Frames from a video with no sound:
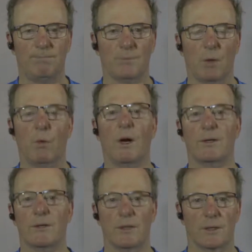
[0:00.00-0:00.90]

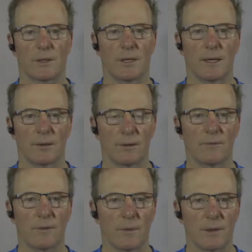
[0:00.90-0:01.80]
watch this guy,
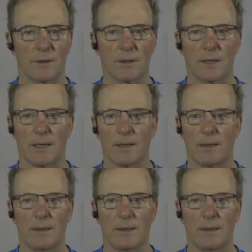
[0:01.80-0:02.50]
learn from this guy.